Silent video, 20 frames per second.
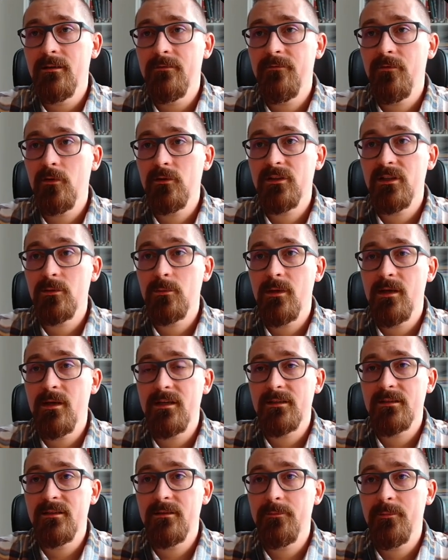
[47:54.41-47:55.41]
folder
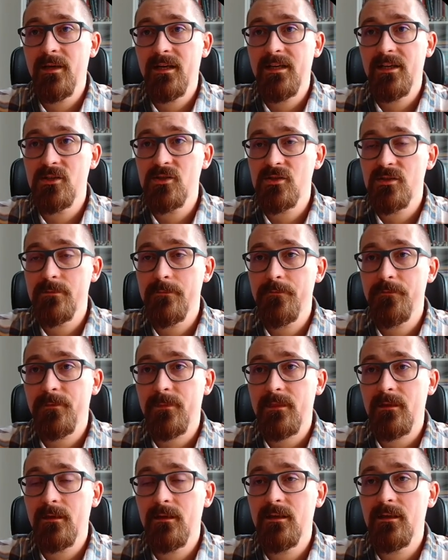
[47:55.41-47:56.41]
where the package
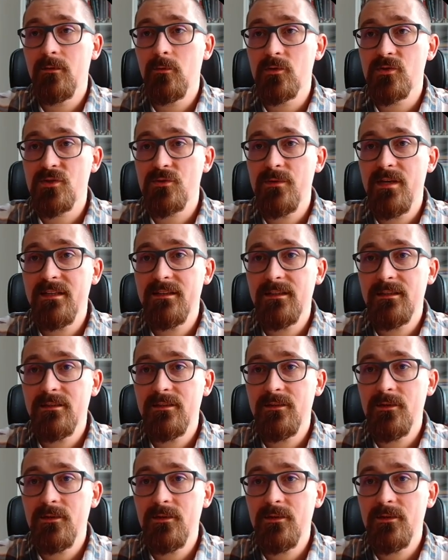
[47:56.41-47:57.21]
was created,